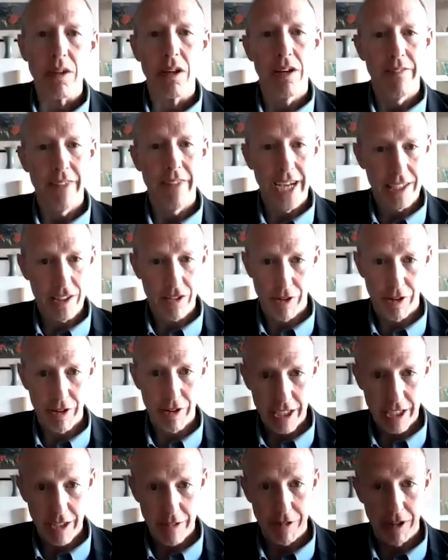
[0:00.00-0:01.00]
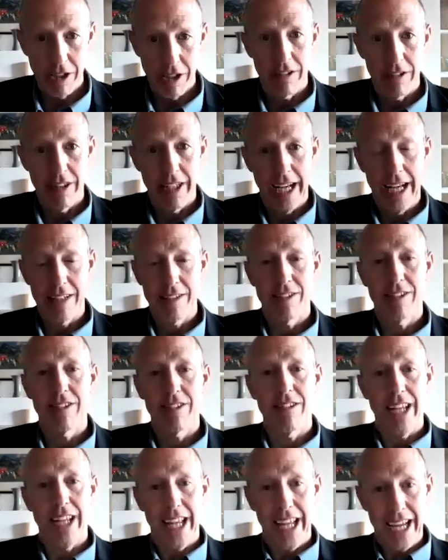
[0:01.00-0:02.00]
And that's very different.
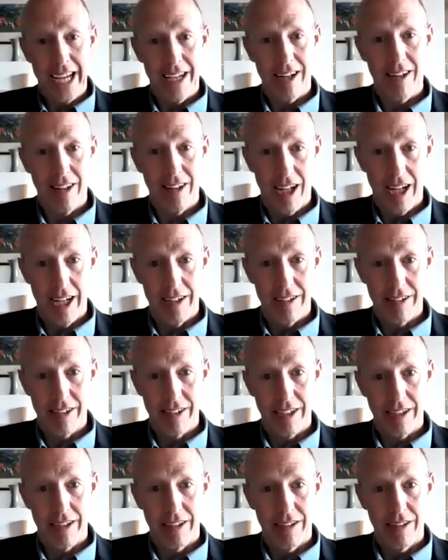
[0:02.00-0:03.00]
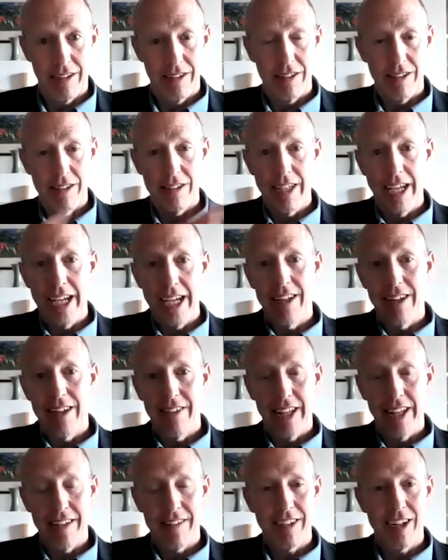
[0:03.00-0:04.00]
That's analyzing data
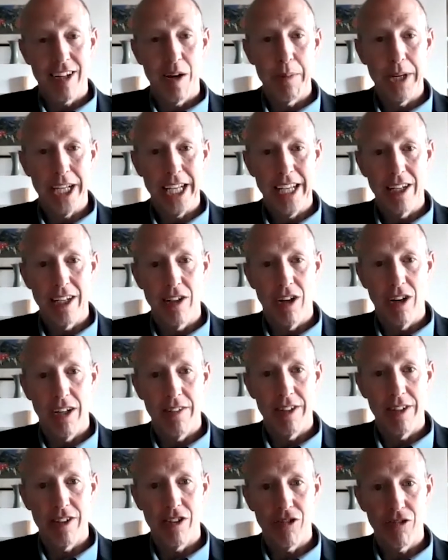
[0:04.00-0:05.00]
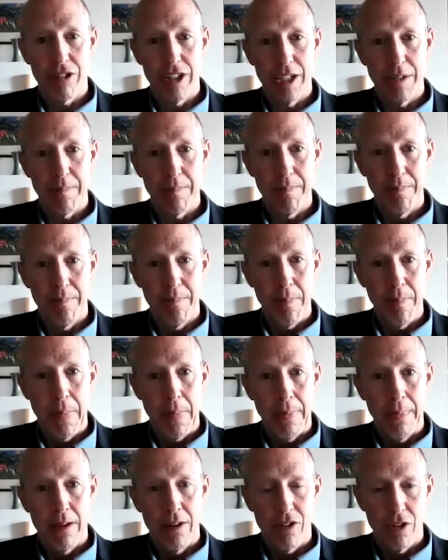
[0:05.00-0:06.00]
that's coming in on the stream.
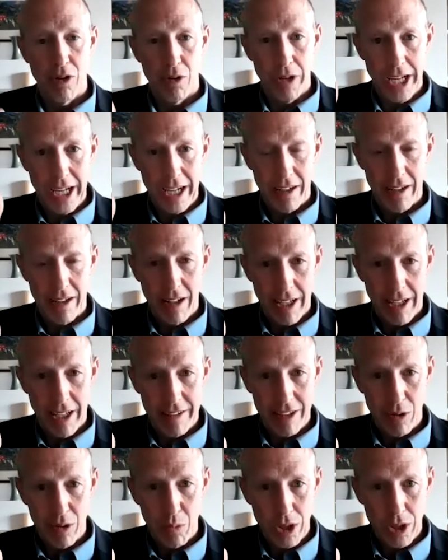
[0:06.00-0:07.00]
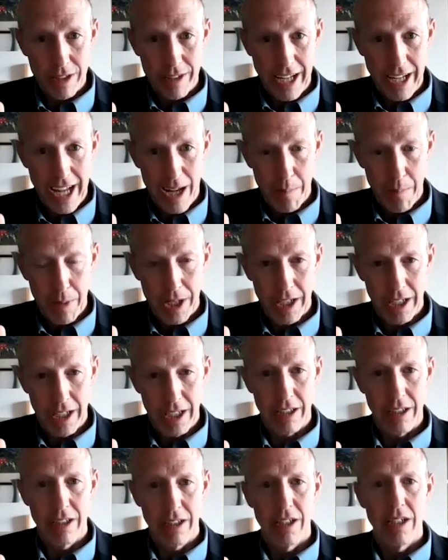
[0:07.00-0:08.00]
So analyzing what's
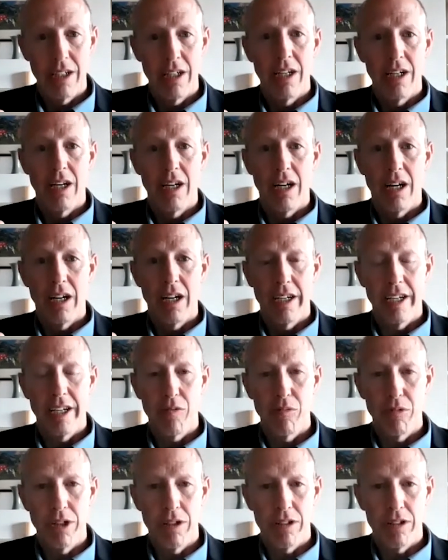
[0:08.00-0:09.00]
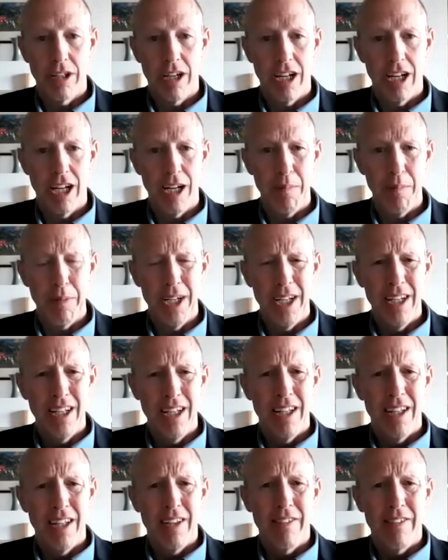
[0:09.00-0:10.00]
happening in real time.
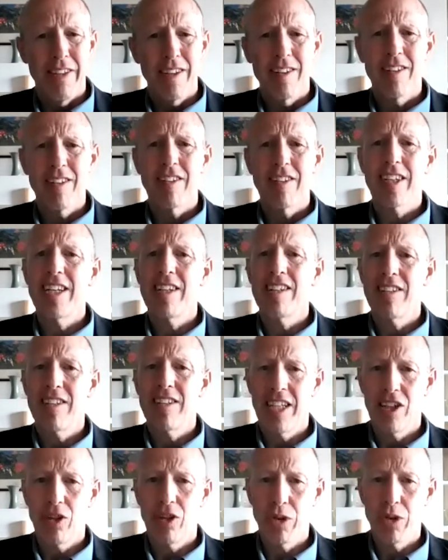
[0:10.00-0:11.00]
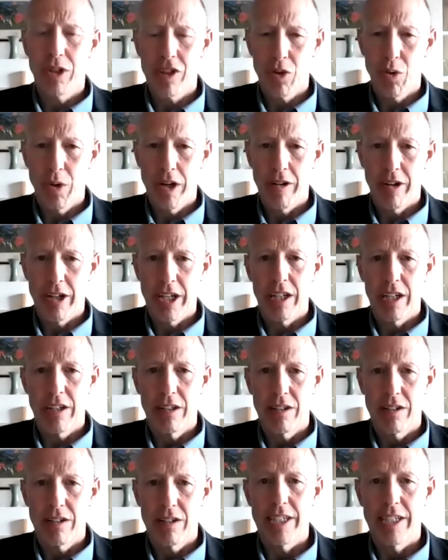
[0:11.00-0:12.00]
This is a continuous query.
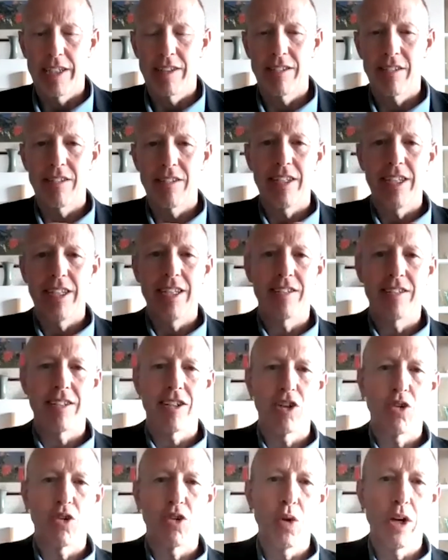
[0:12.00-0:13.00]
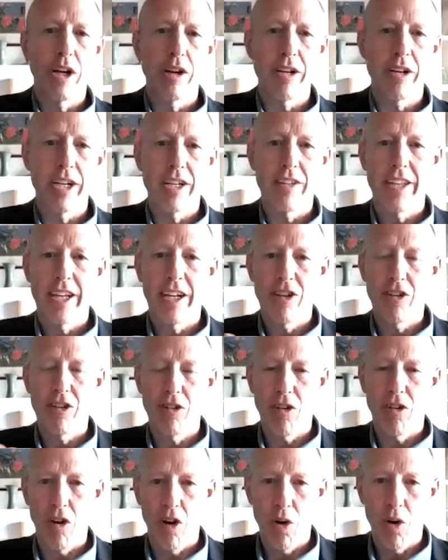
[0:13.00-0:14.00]
It's a query that
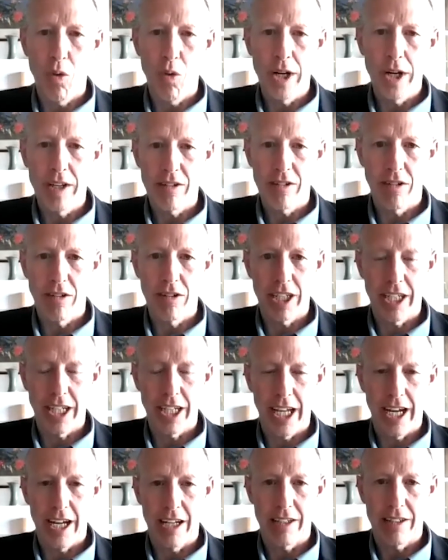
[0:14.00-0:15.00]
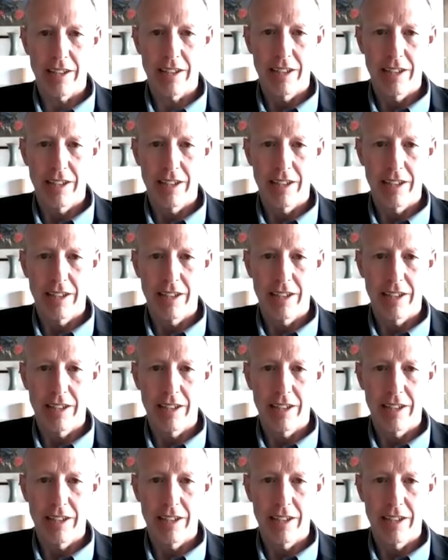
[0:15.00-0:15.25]
you're always looking at